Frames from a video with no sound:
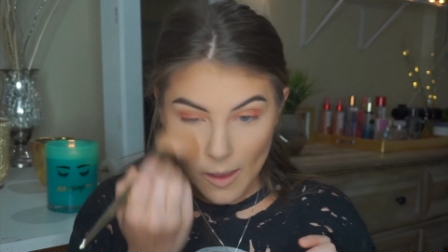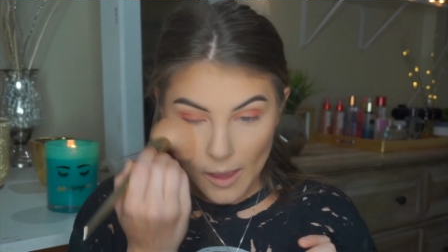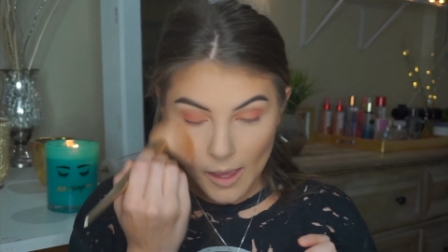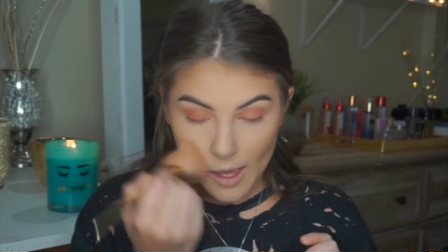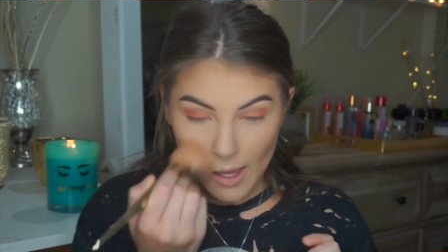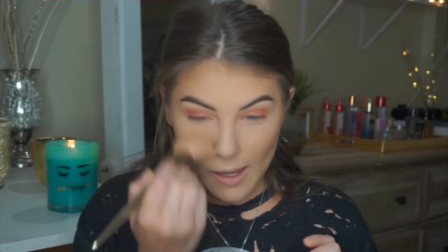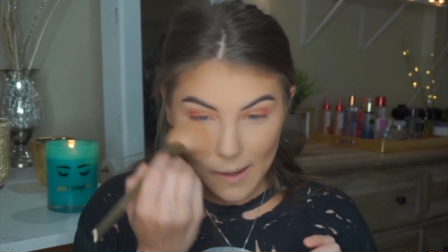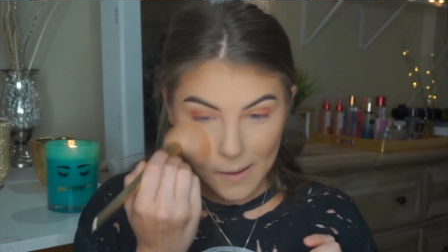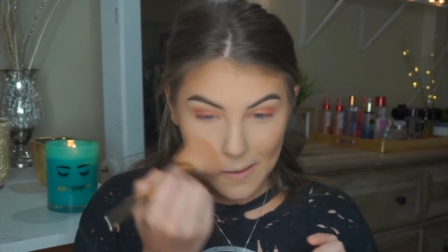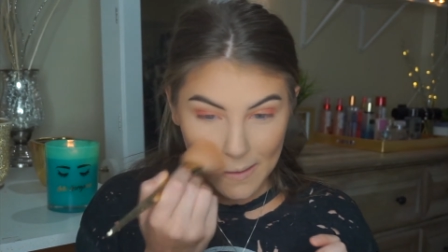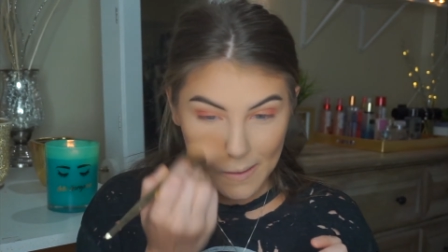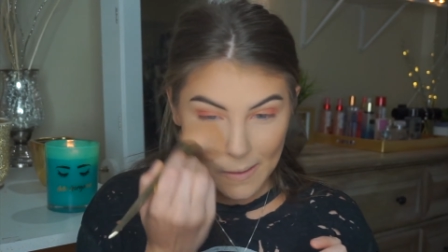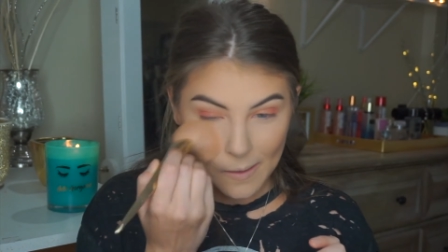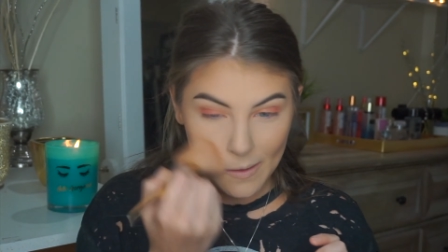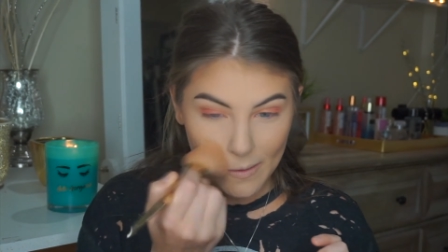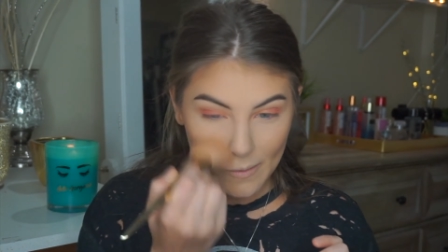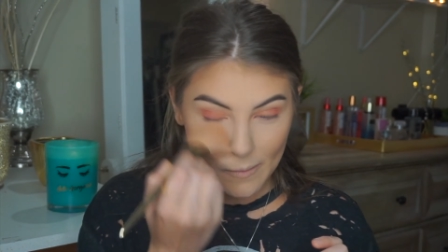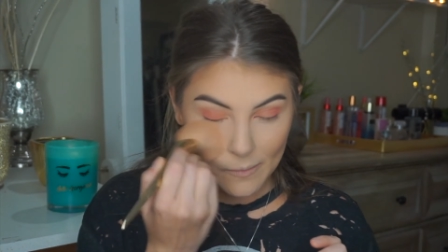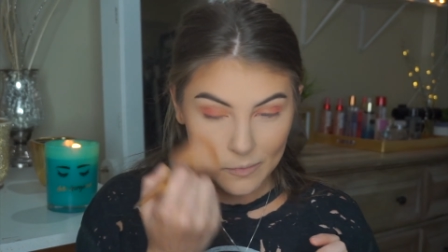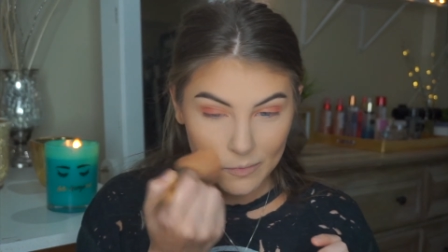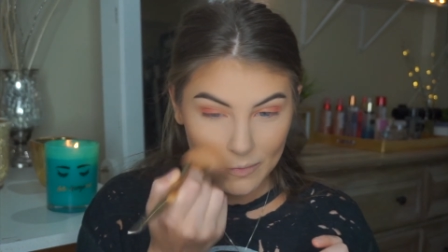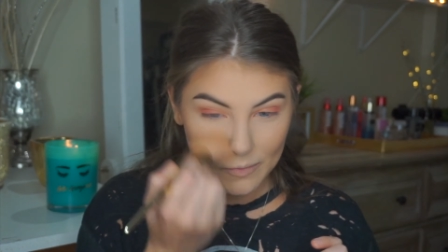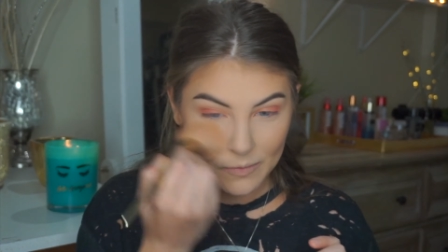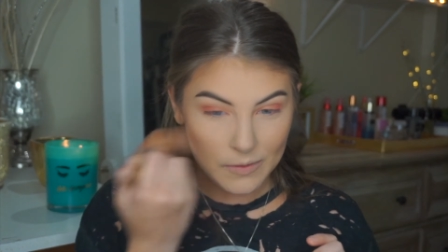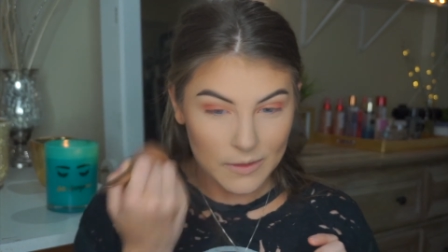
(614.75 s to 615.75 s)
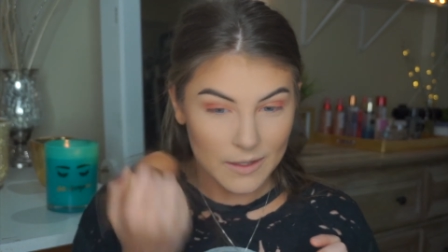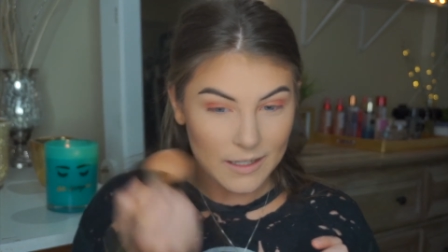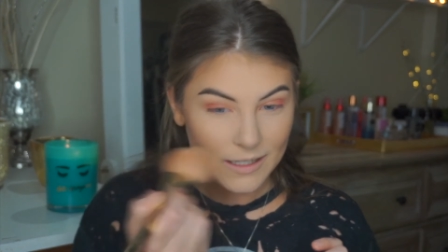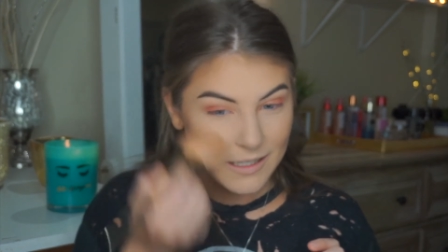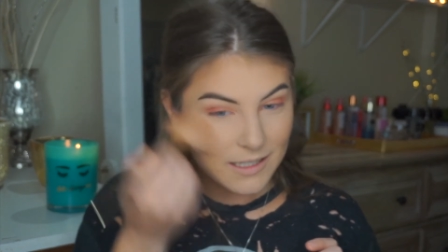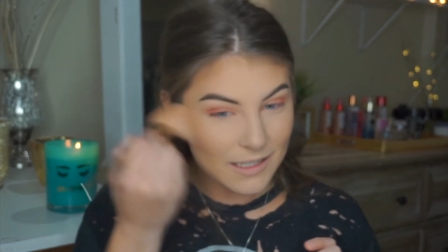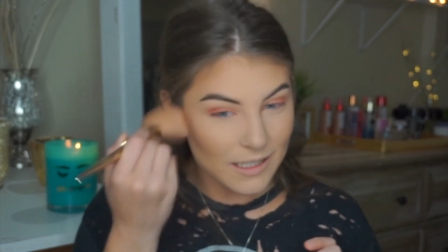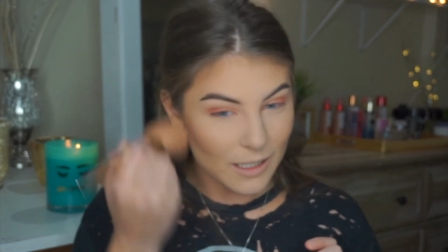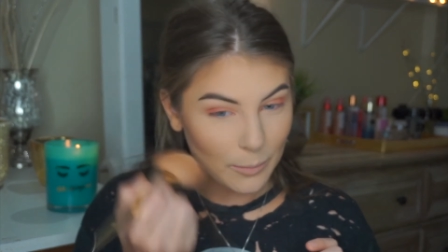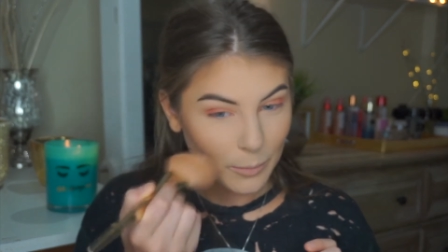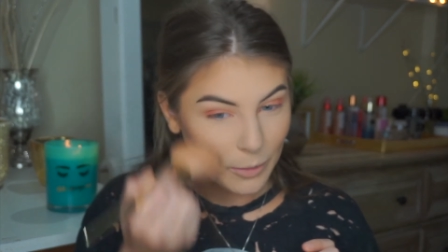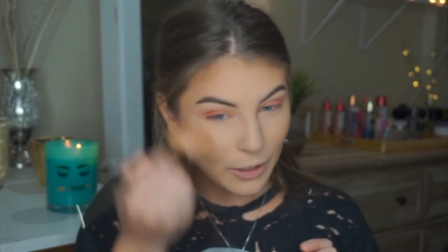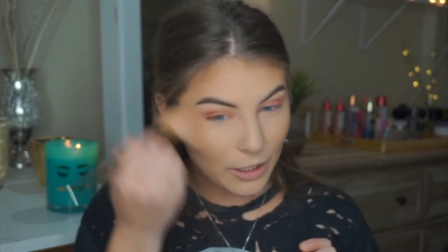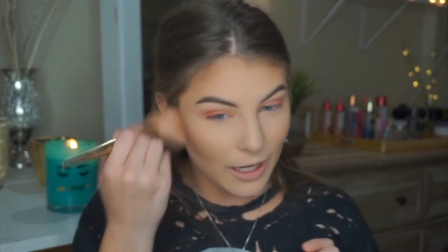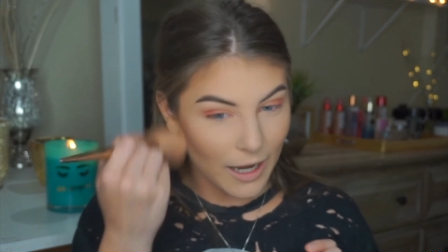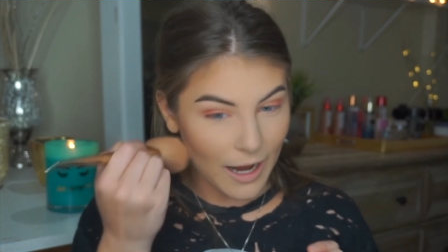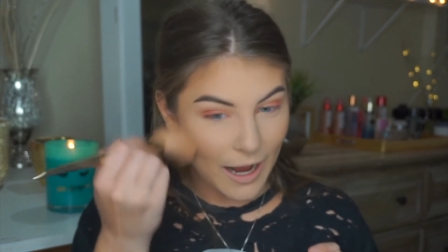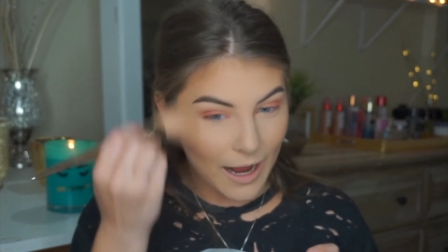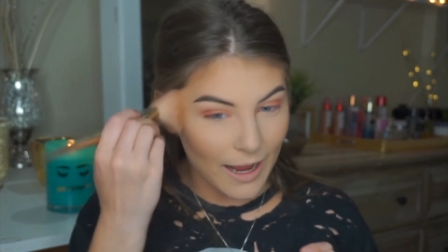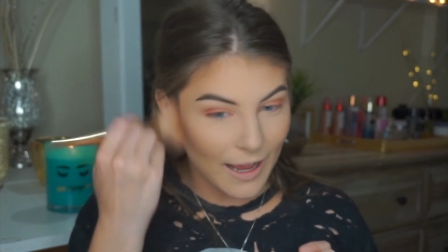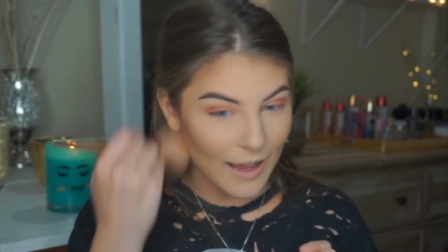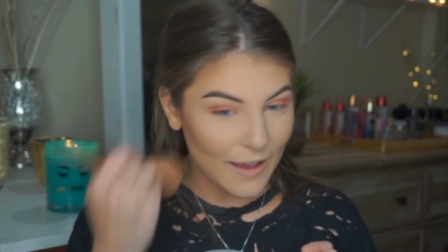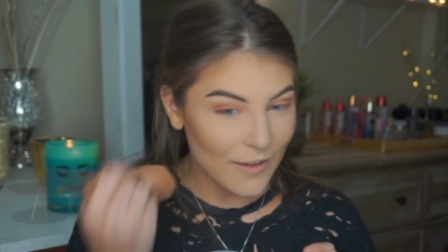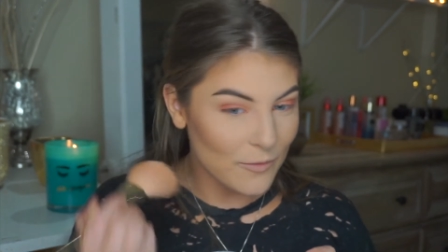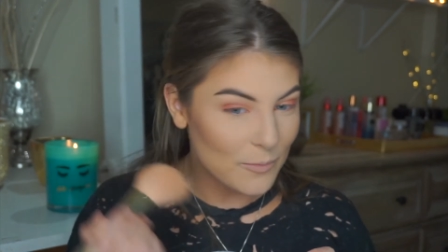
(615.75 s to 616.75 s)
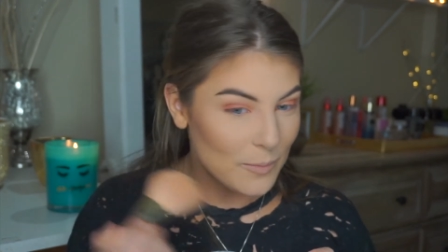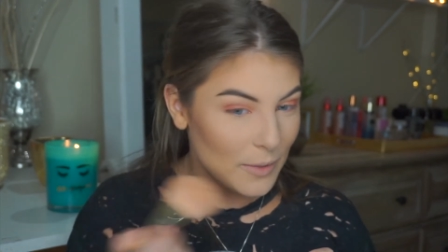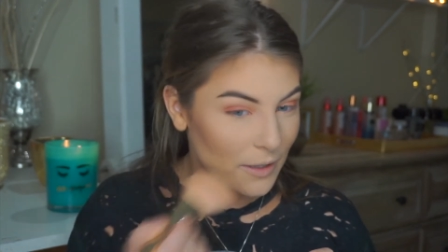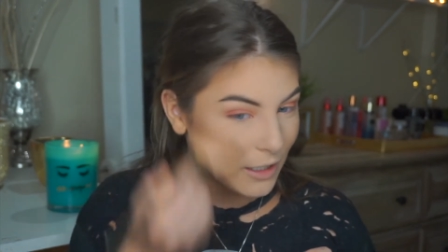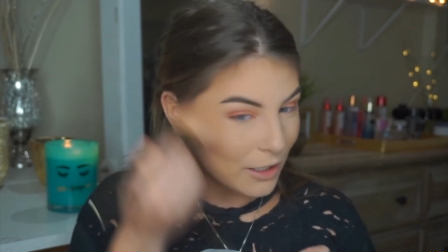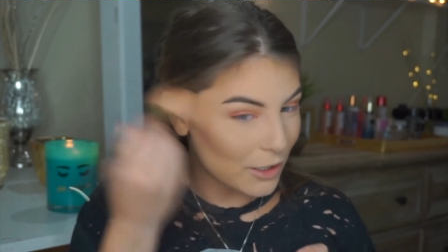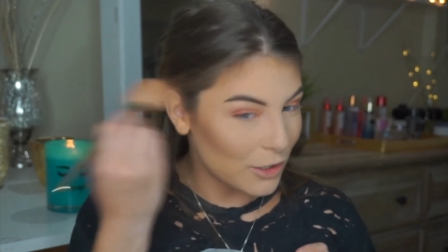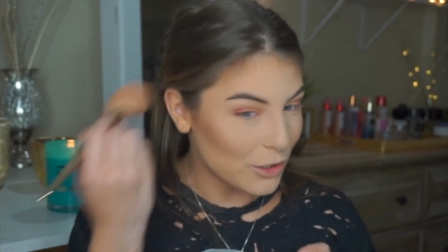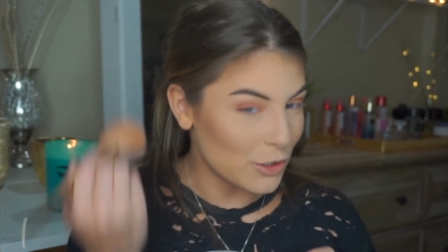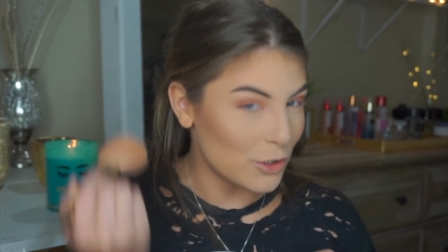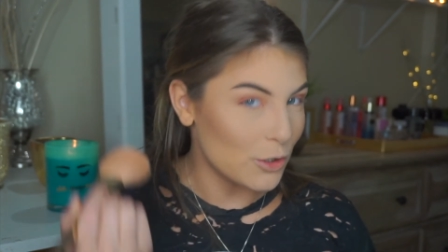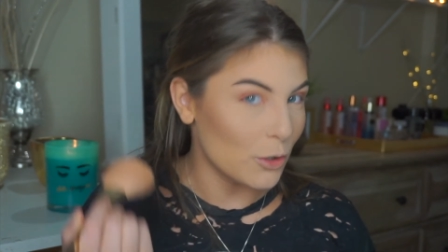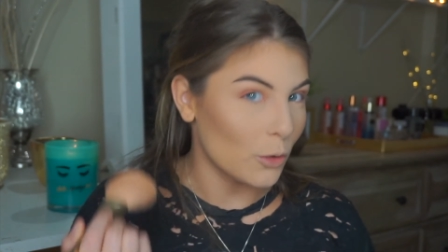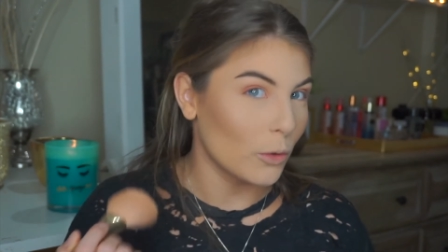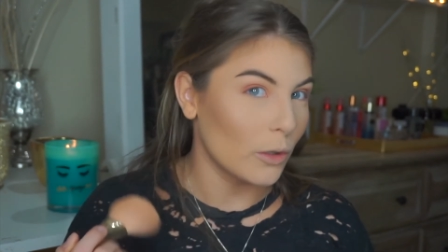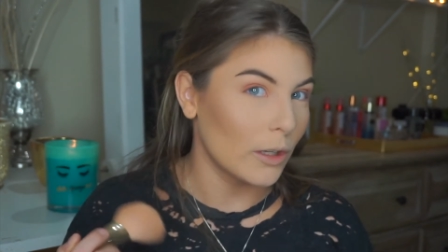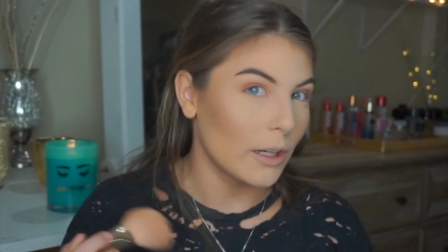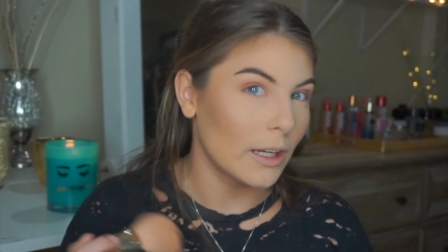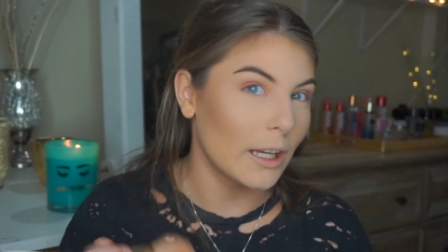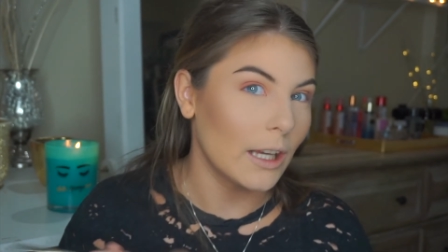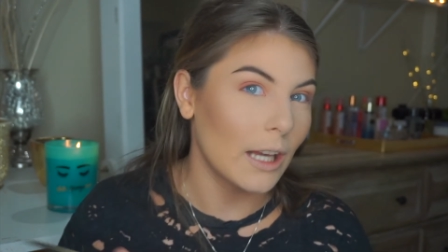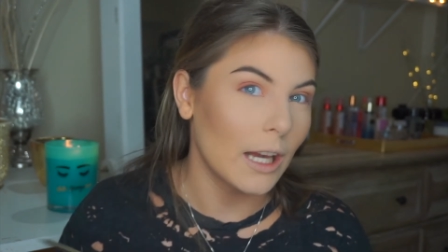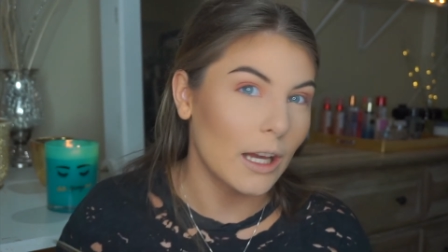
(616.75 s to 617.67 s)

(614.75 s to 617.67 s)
And this summer I have been enjoying,